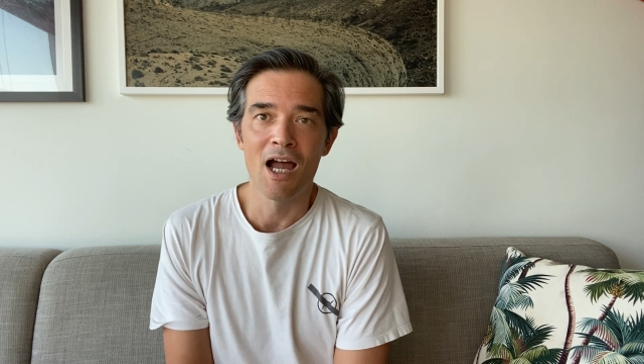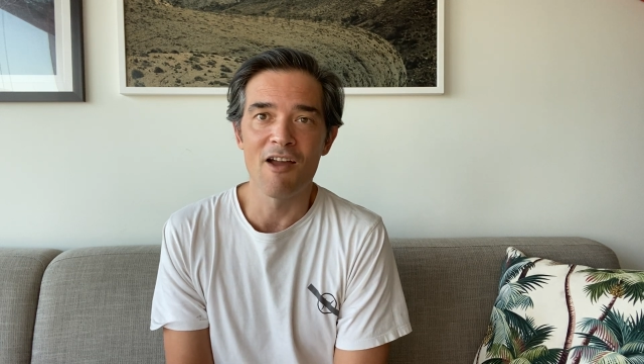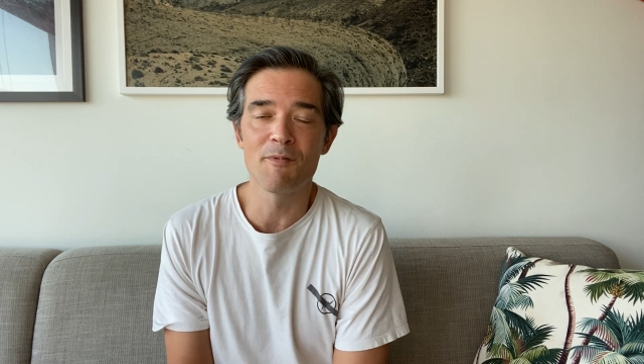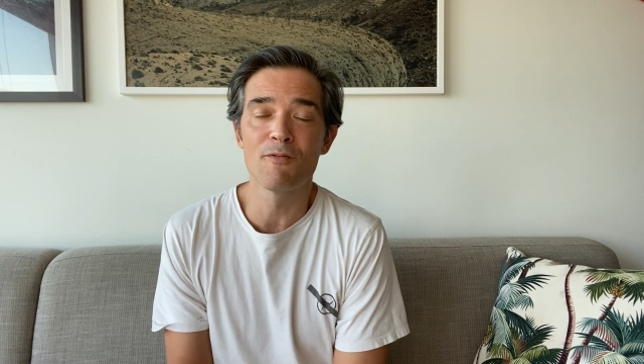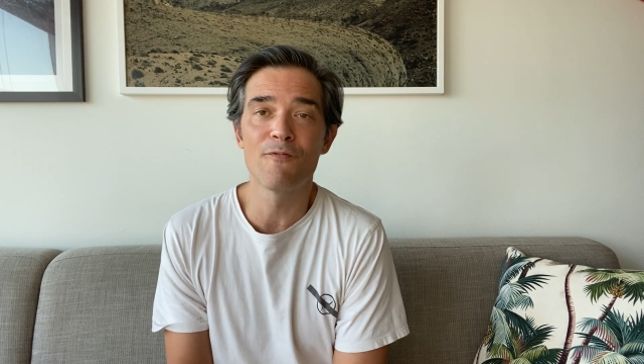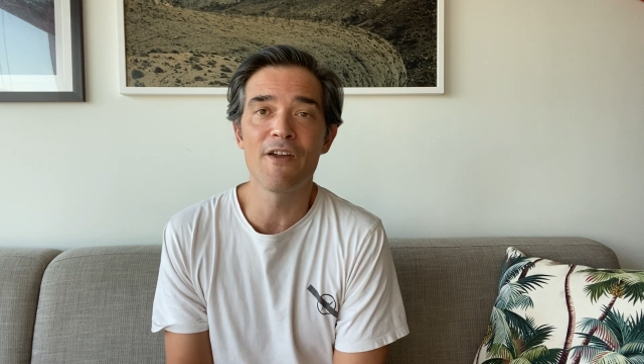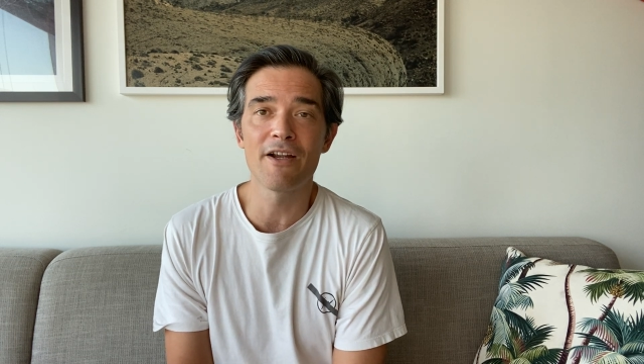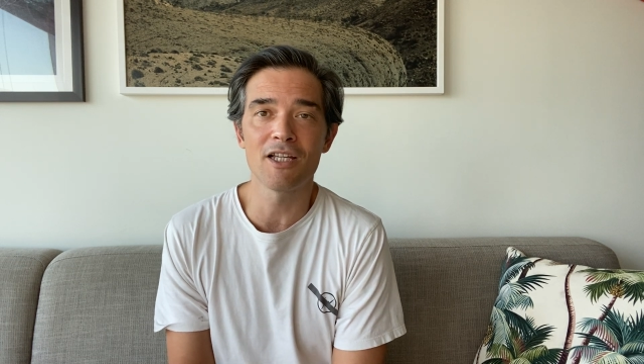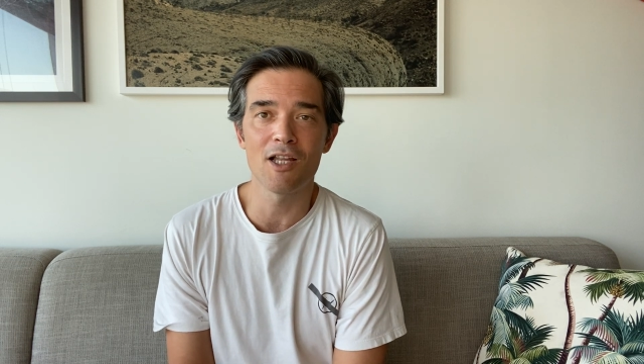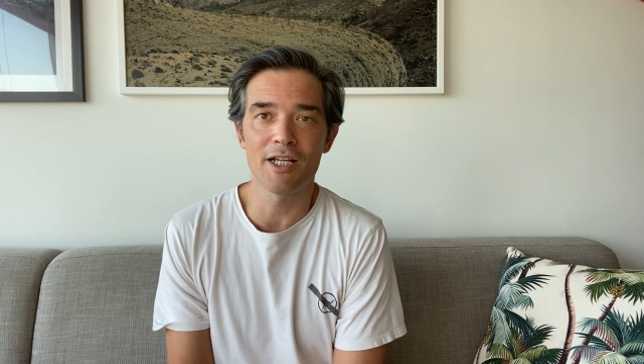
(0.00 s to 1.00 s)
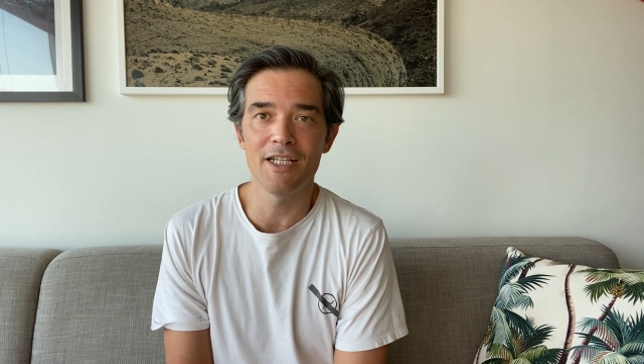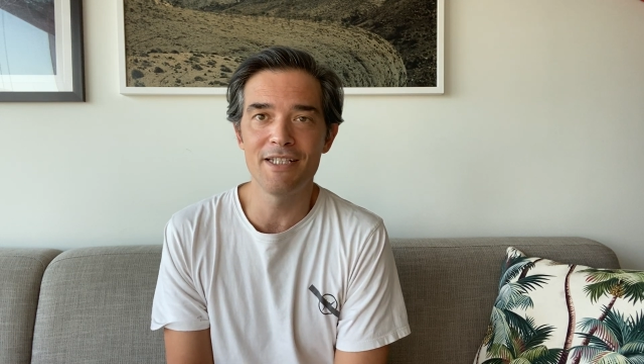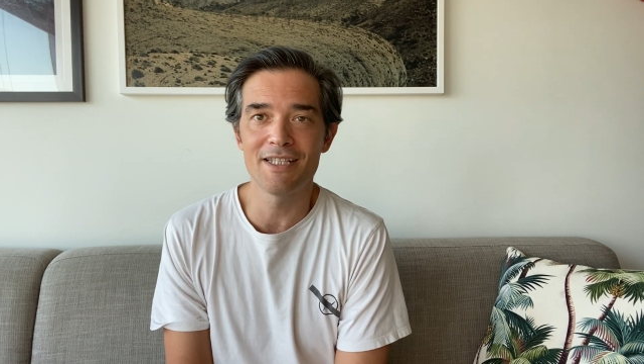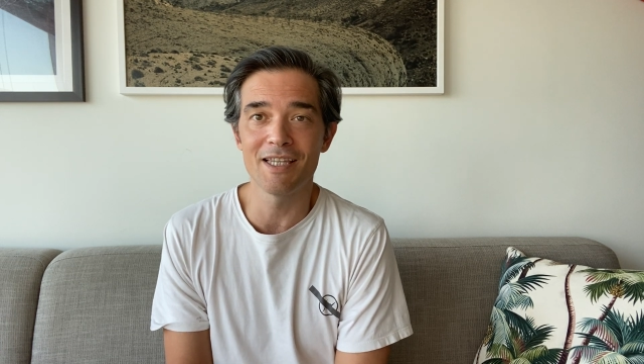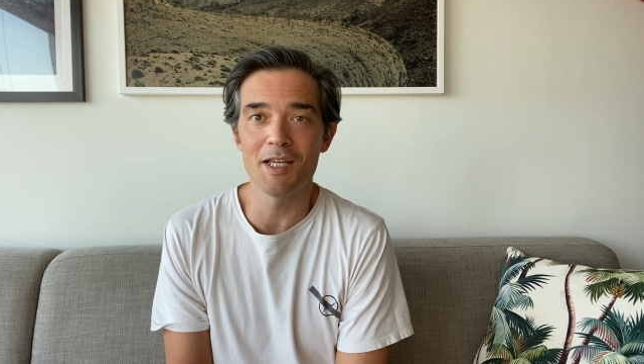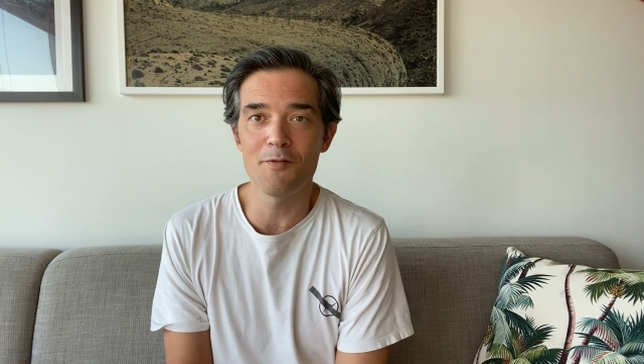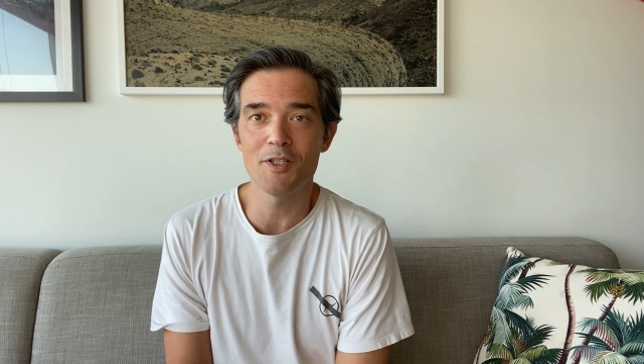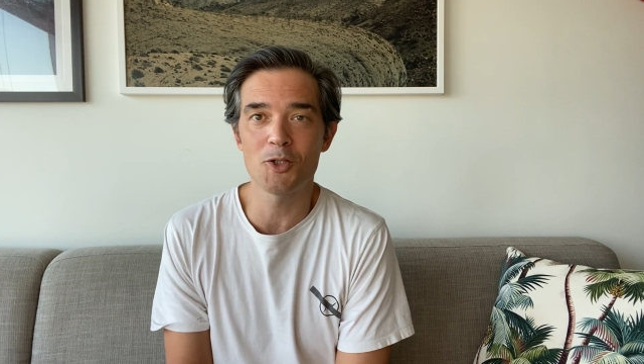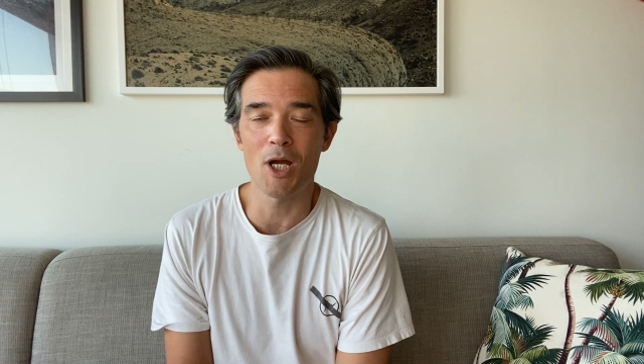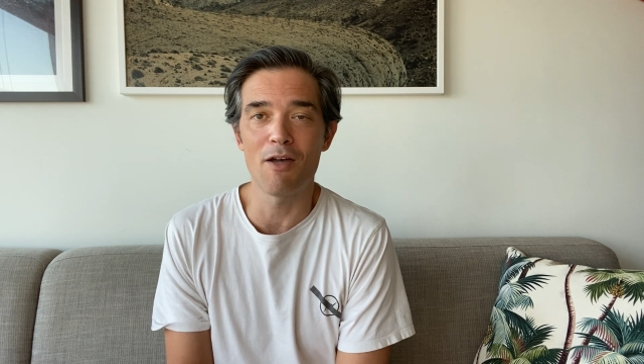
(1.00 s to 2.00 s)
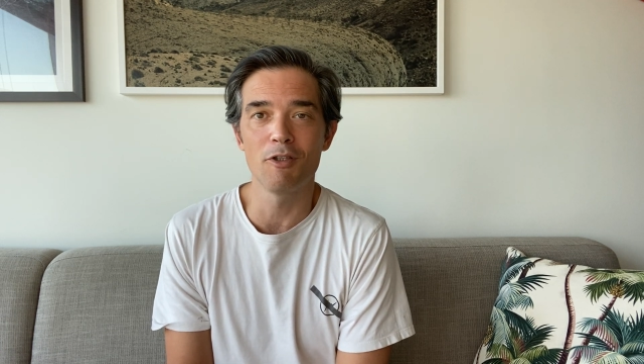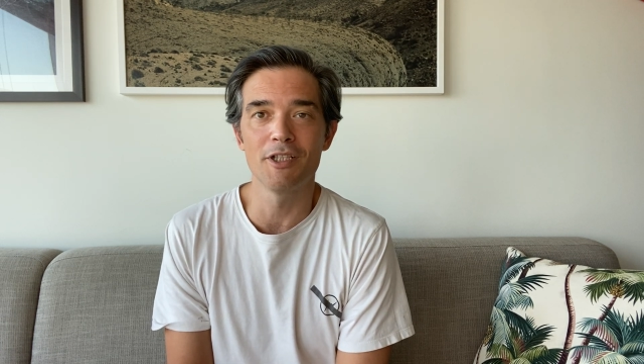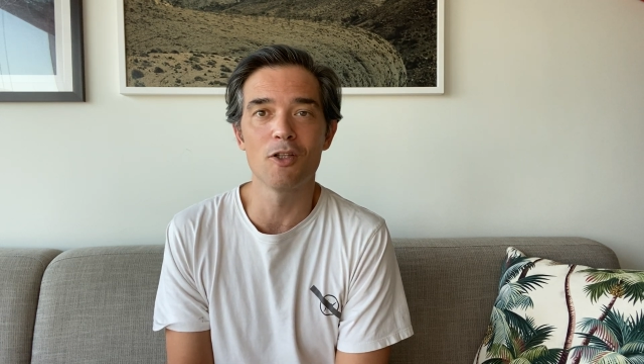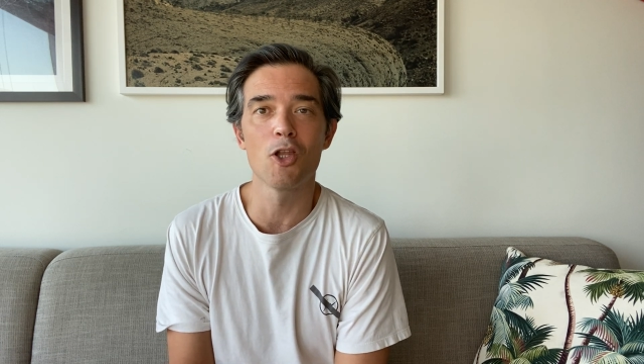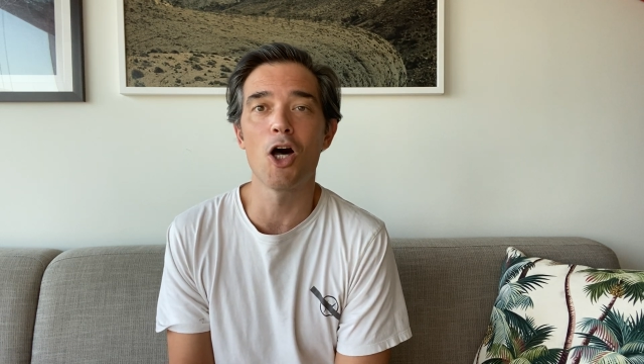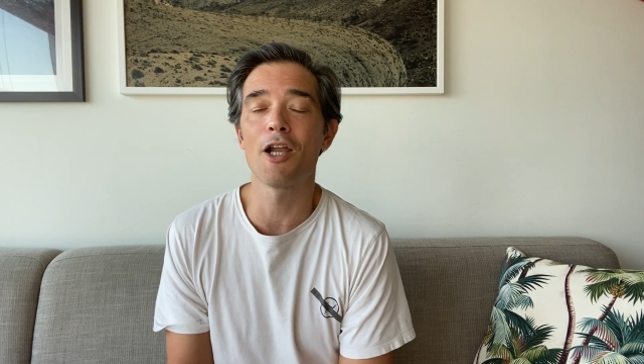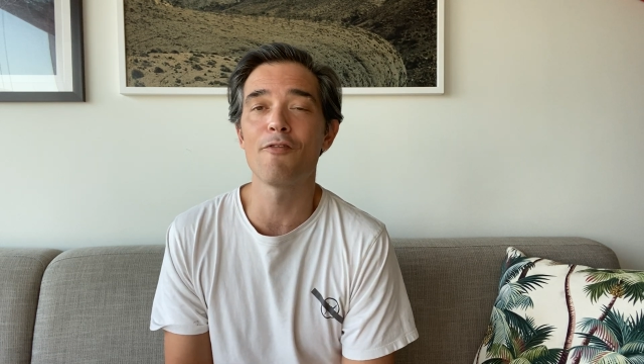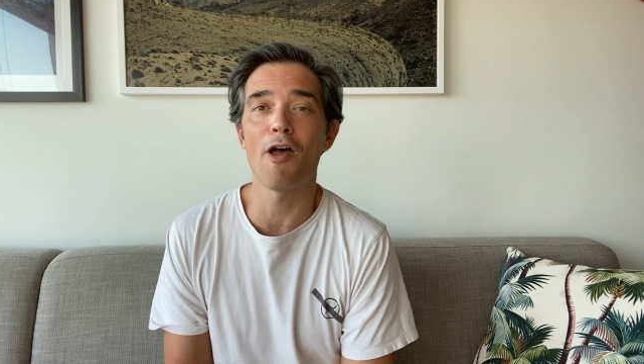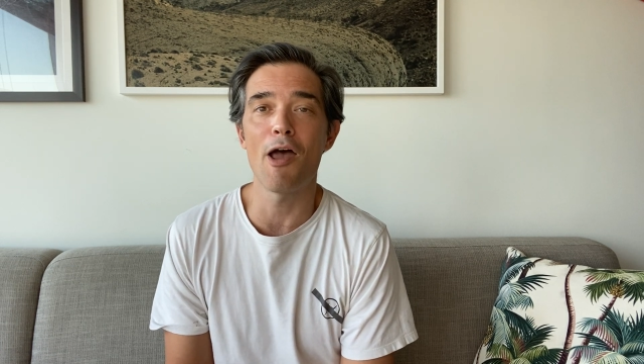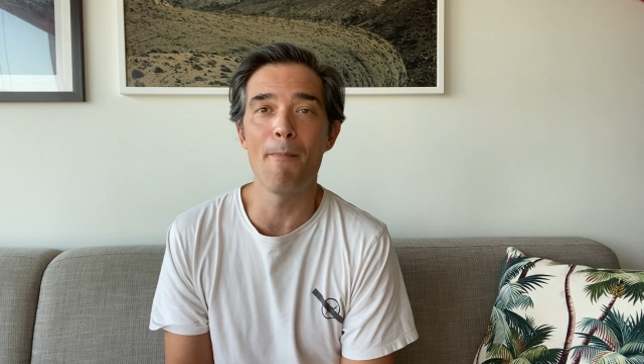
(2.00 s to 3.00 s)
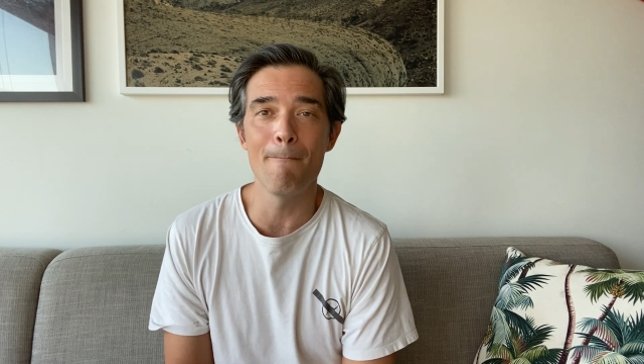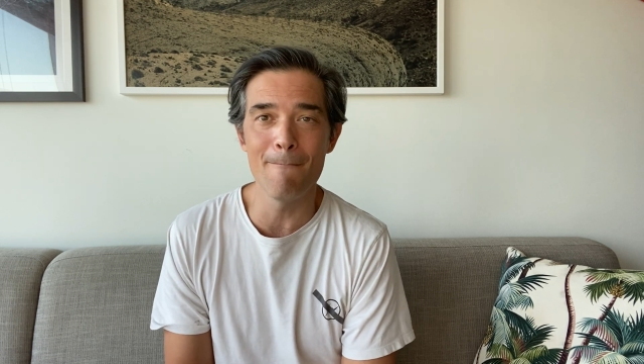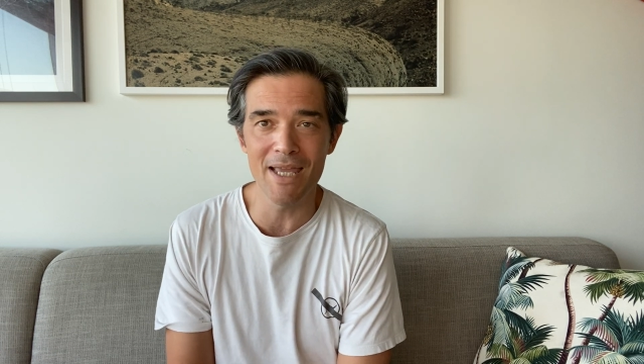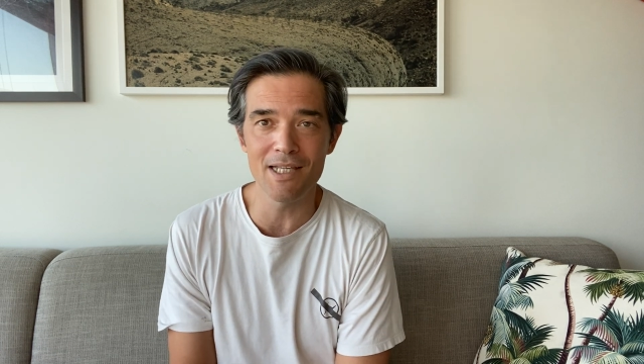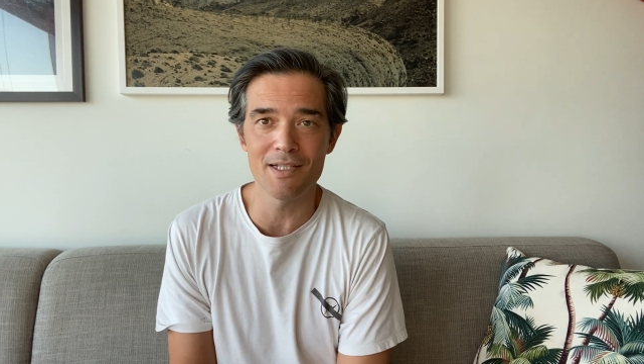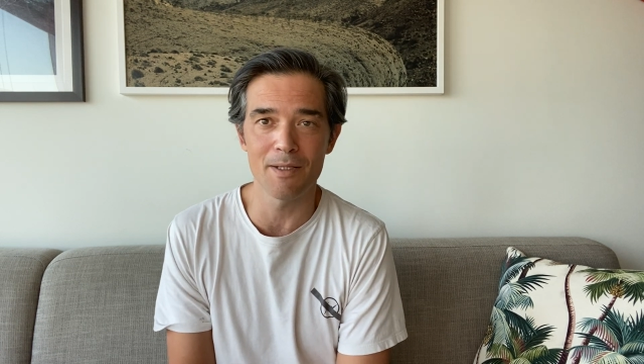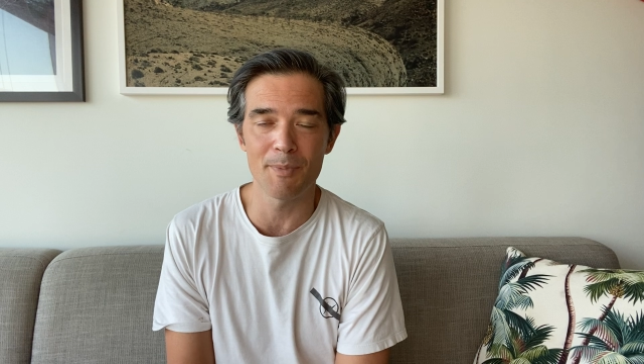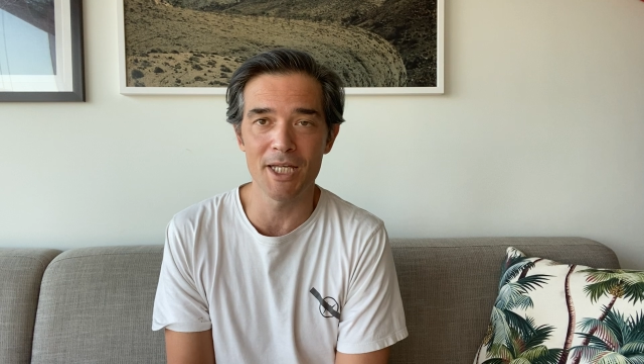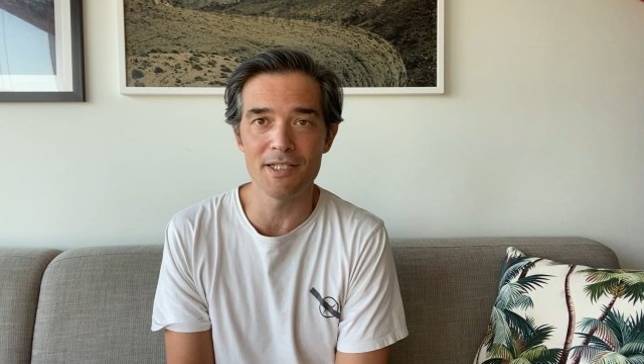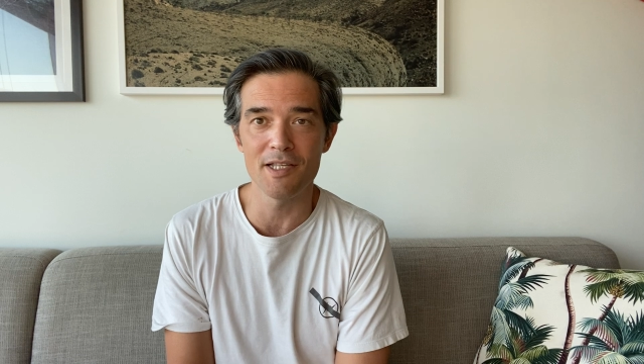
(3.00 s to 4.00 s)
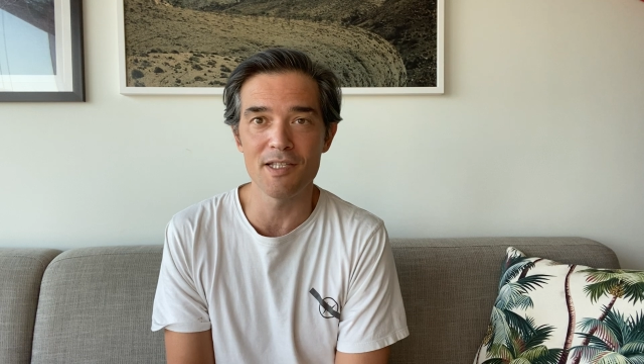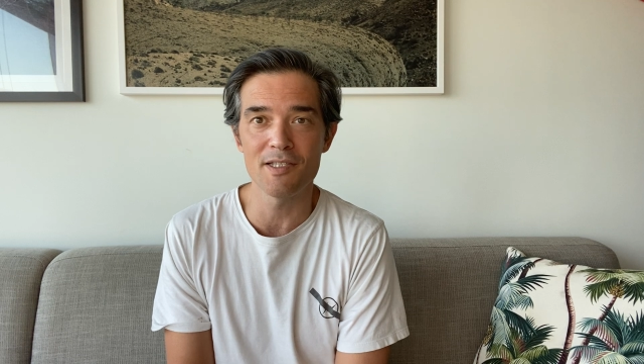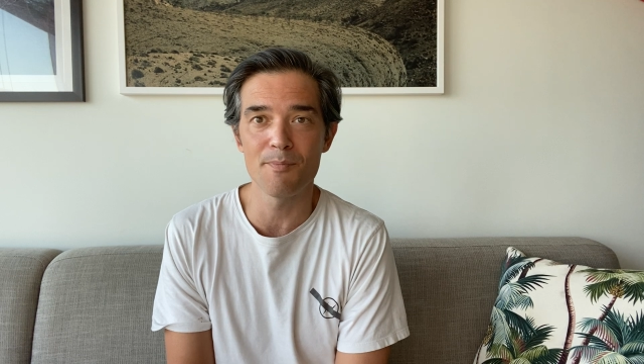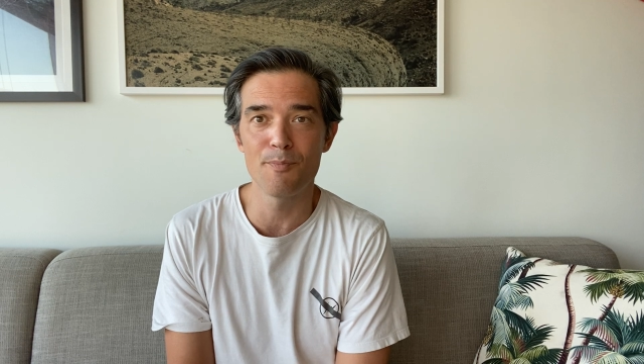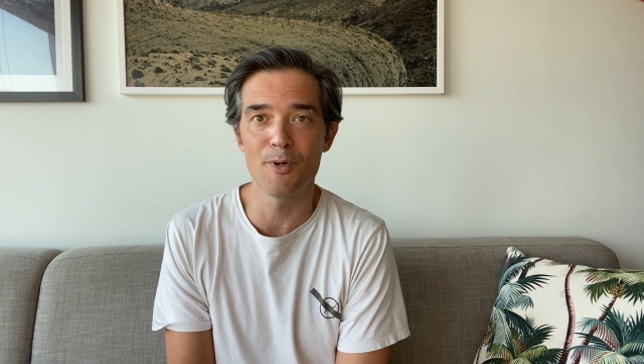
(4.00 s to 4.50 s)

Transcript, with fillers: I've been very lucky to live and travel in a lot of amazing places,